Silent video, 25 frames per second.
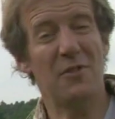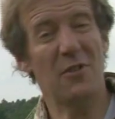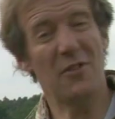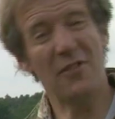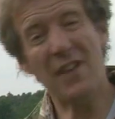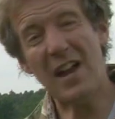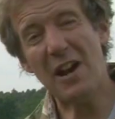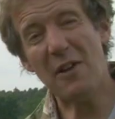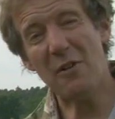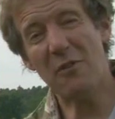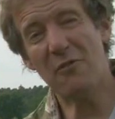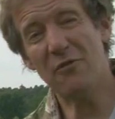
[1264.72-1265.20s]
if you're
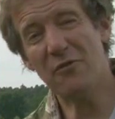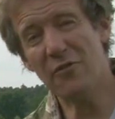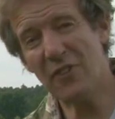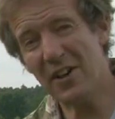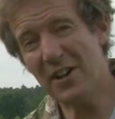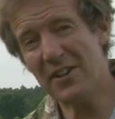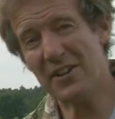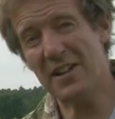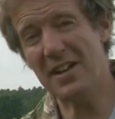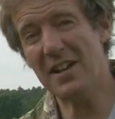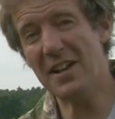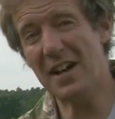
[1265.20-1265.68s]
there on
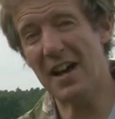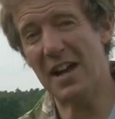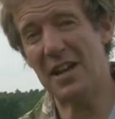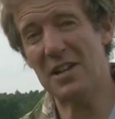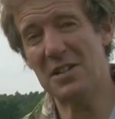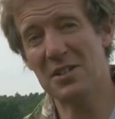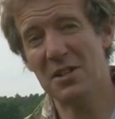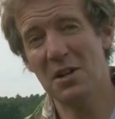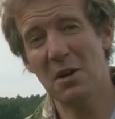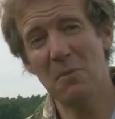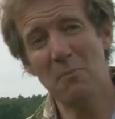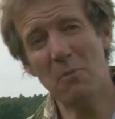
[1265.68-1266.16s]
Friday
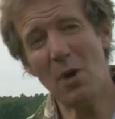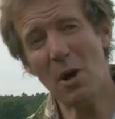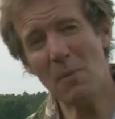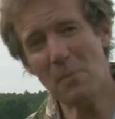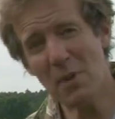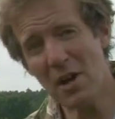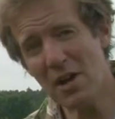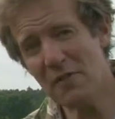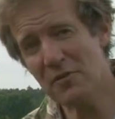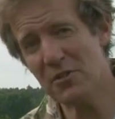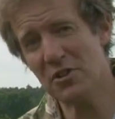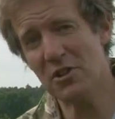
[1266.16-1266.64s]
night,
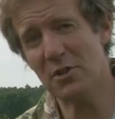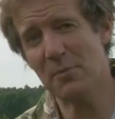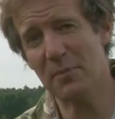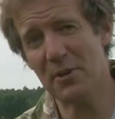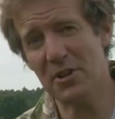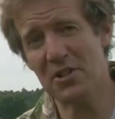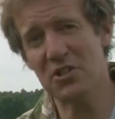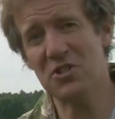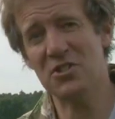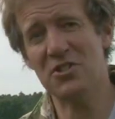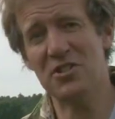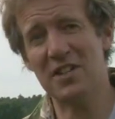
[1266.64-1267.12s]
pop over to the
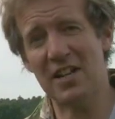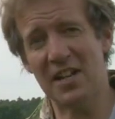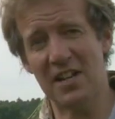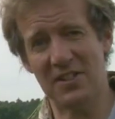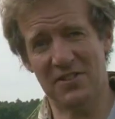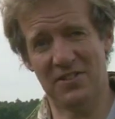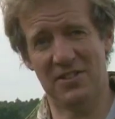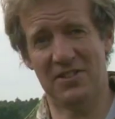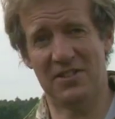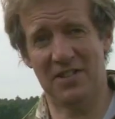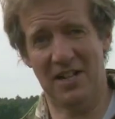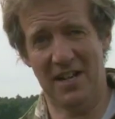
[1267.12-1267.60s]
British Deer
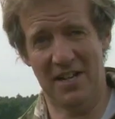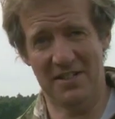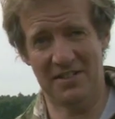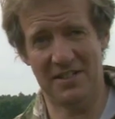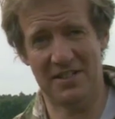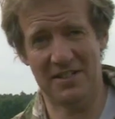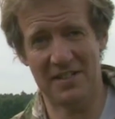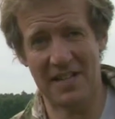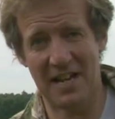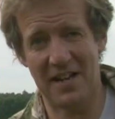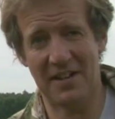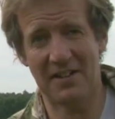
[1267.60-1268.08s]

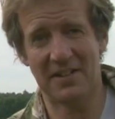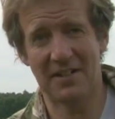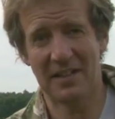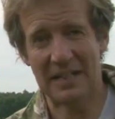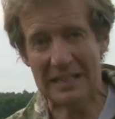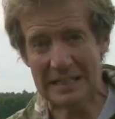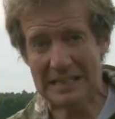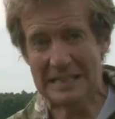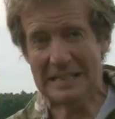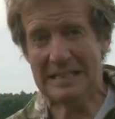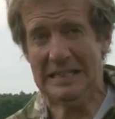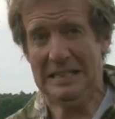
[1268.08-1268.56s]
Society tent.
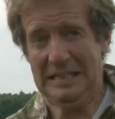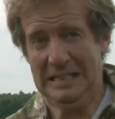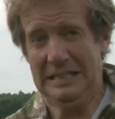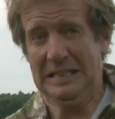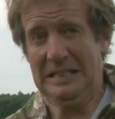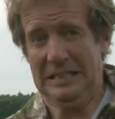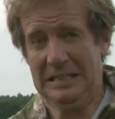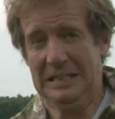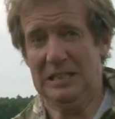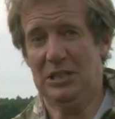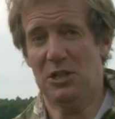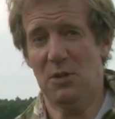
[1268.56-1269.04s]

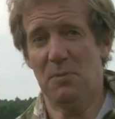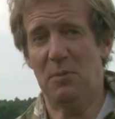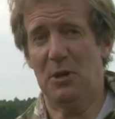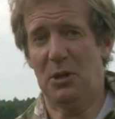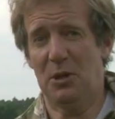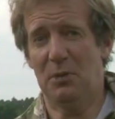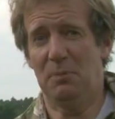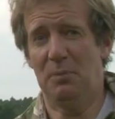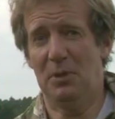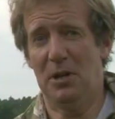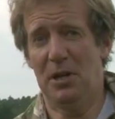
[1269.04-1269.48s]
Could be a good